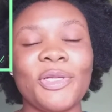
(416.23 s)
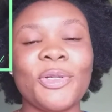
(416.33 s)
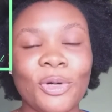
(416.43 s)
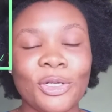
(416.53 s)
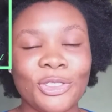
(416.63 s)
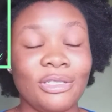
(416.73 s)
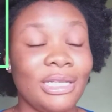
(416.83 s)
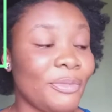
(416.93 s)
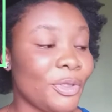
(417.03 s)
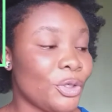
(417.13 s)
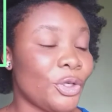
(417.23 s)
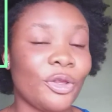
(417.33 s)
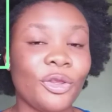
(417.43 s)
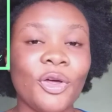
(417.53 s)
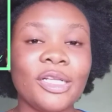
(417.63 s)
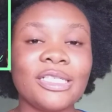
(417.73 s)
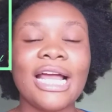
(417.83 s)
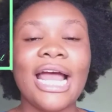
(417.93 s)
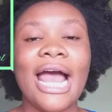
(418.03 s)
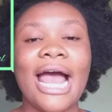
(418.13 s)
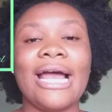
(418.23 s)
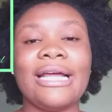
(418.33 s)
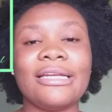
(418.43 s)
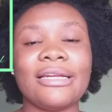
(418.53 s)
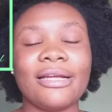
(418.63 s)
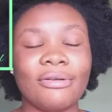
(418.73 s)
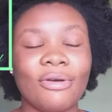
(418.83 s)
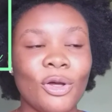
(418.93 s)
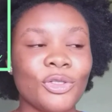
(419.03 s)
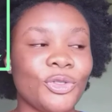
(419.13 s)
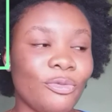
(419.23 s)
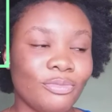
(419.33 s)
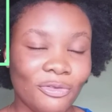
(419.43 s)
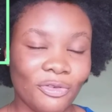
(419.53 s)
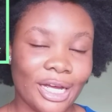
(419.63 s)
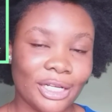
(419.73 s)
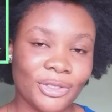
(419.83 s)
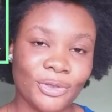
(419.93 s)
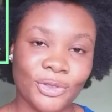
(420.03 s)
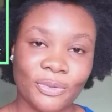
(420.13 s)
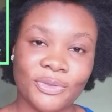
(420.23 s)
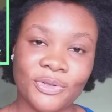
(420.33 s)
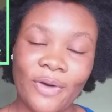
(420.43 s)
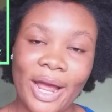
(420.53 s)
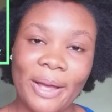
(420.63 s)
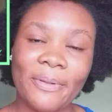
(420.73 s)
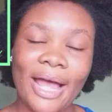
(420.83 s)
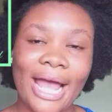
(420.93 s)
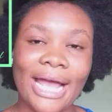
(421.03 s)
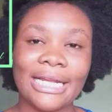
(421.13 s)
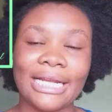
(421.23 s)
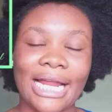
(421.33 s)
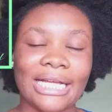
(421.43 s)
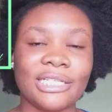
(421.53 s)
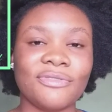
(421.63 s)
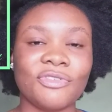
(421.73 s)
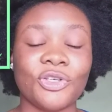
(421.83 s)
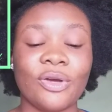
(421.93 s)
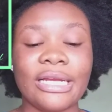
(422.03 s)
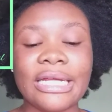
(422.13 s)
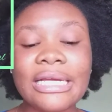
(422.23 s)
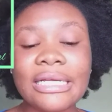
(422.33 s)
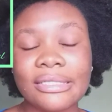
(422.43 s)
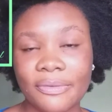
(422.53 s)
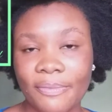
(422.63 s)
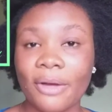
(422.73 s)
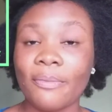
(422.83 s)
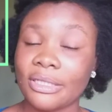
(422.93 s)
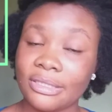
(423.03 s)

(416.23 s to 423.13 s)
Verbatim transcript: Let me know what let me know your thoughts and also don't forget to subscribe and like this video and hit the bell